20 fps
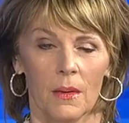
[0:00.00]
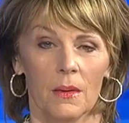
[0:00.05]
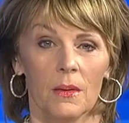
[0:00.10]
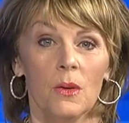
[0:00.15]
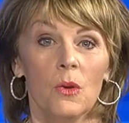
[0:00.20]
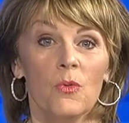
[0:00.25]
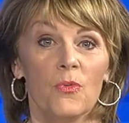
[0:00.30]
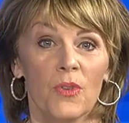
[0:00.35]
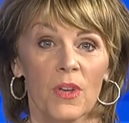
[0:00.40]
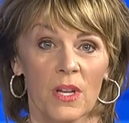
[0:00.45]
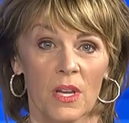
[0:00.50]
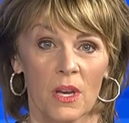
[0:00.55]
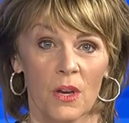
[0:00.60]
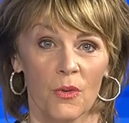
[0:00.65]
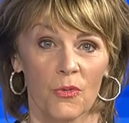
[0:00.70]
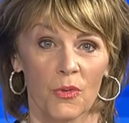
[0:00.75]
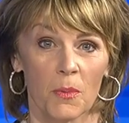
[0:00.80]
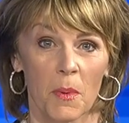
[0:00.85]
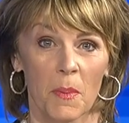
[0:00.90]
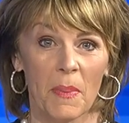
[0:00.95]
New video
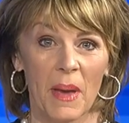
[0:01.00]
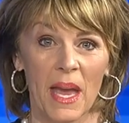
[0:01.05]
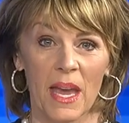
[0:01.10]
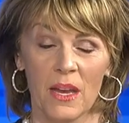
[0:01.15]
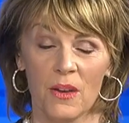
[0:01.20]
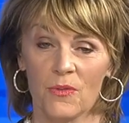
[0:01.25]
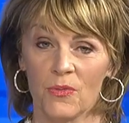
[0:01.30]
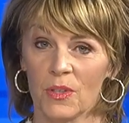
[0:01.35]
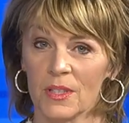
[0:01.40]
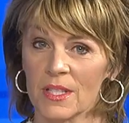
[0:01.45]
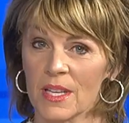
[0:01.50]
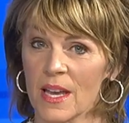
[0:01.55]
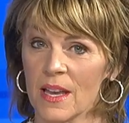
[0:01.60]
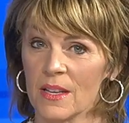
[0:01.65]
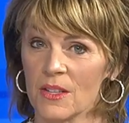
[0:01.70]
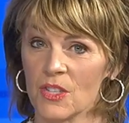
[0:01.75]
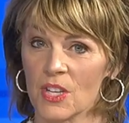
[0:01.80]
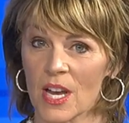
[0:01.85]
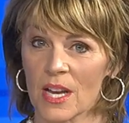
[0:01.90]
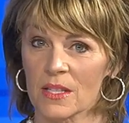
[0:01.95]
from a painful day
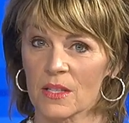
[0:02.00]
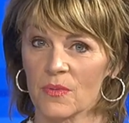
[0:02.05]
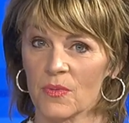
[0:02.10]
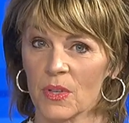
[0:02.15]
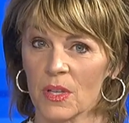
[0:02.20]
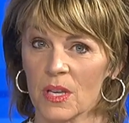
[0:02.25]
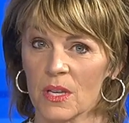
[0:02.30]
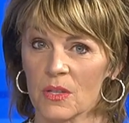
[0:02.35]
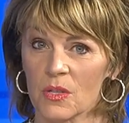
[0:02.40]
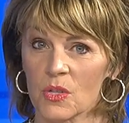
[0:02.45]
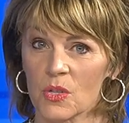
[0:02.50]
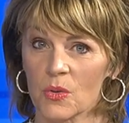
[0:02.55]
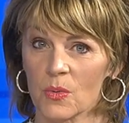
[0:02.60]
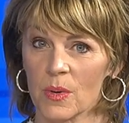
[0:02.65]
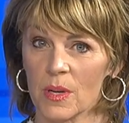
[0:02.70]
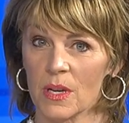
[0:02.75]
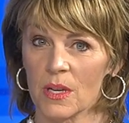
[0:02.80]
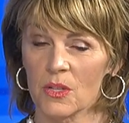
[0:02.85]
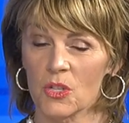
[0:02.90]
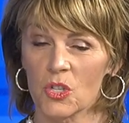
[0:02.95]
in Jacksonville
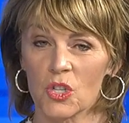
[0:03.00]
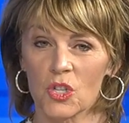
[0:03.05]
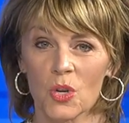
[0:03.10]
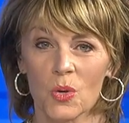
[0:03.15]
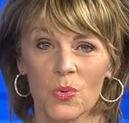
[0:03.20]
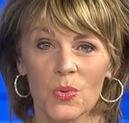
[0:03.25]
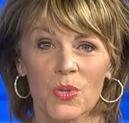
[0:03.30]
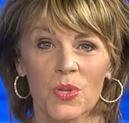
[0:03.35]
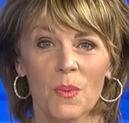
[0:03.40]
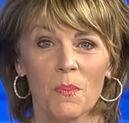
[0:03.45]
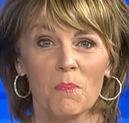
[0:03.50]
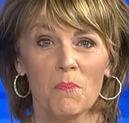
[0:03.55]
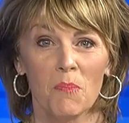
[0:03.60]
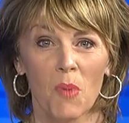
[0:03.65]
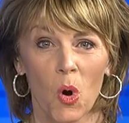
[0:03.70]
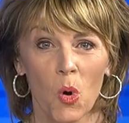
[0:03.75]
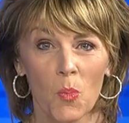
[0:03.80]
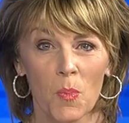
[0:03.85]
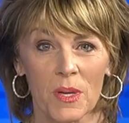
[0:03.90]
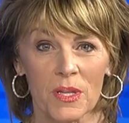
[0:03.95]
history. It shows the
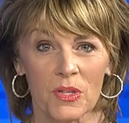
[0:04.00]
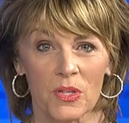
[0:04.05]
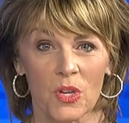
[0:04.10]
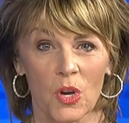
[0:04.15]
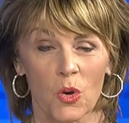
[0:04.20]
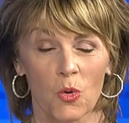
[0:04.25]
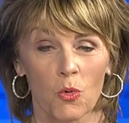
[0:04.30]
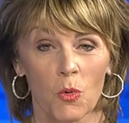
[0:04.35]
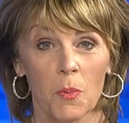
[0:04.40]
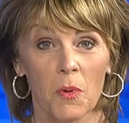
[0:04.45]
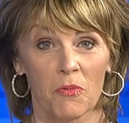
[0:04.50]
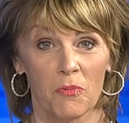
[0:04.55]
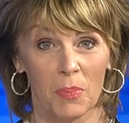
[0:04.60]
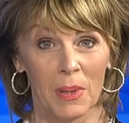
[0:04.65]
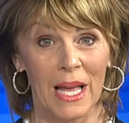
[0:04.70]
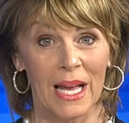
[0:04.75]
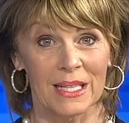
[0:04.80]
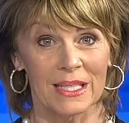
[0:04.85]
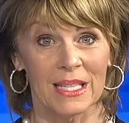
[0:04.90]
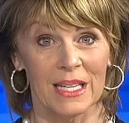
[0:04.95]
moments a group of
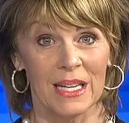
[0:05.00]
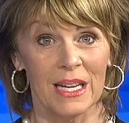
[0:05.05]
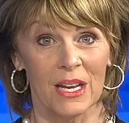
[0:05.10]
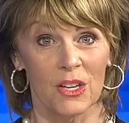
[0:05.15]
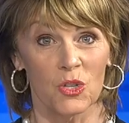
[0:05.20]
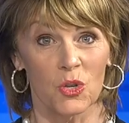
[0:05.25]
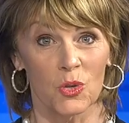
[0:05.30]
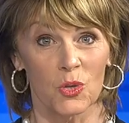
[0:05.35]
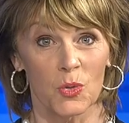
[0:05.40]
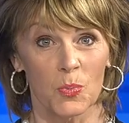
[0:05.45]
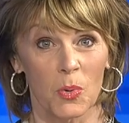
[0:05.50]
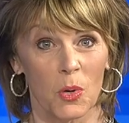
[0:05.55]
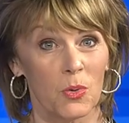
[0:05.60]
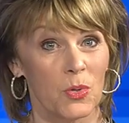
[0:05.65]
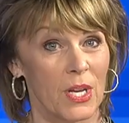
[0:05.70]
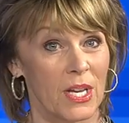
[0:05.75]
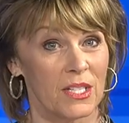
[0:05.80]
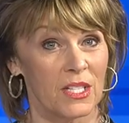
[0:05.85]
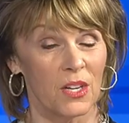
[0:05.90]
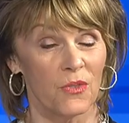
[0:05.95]
black teenagers
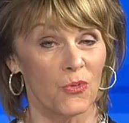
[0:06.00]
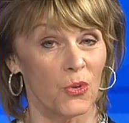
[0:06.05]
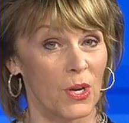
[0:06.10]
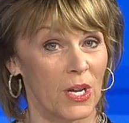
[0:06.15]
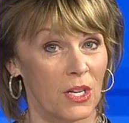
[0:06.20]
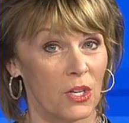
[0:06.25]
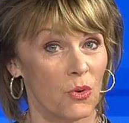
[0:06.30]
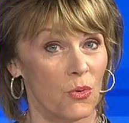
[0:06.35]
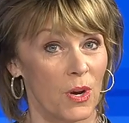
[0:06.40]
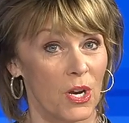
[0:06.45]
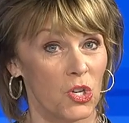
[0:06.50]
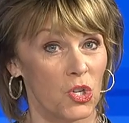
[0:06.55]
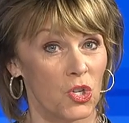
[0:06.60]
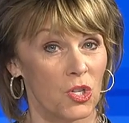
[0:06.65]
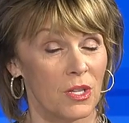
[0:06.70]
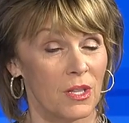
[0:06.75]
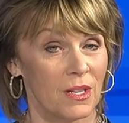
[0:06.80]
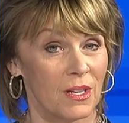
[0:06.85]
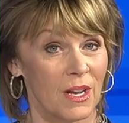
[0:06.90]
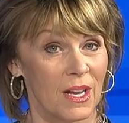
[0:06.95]
protesting for
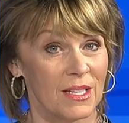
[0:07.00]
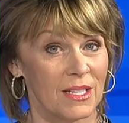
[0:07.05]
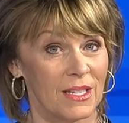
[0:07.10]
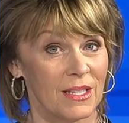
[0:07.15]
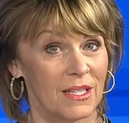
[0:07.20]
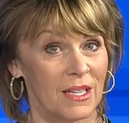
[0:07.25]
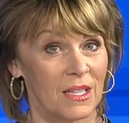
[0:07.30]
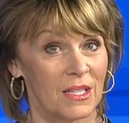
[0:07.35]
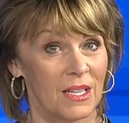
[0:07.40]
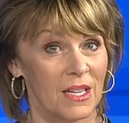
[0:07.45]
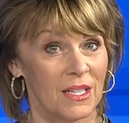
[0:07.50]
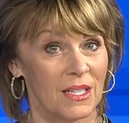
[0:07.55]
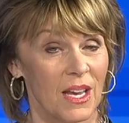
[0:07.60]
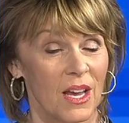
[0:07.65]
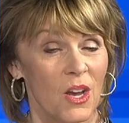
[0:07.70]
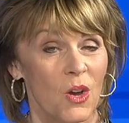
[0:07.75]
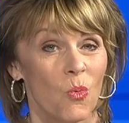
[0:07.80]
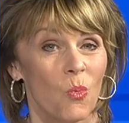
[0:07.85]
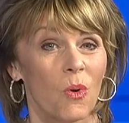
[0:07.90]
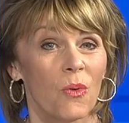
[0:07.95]
integration in the 1960s
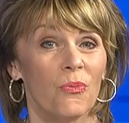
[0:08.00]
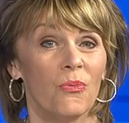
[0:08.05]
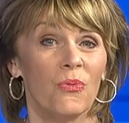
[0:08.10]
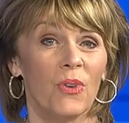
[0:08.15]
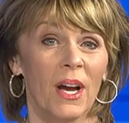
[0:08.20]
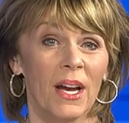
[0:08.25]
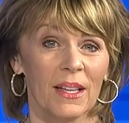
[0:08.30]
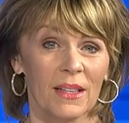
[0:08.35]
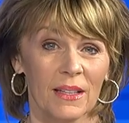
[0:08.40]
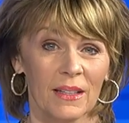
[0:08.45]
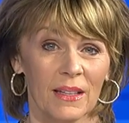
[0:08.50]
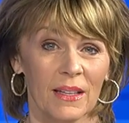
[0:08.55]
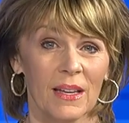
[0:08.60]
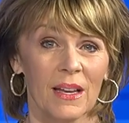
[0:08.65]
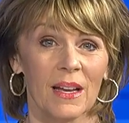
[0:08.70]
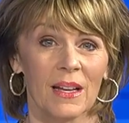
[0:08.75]
were violently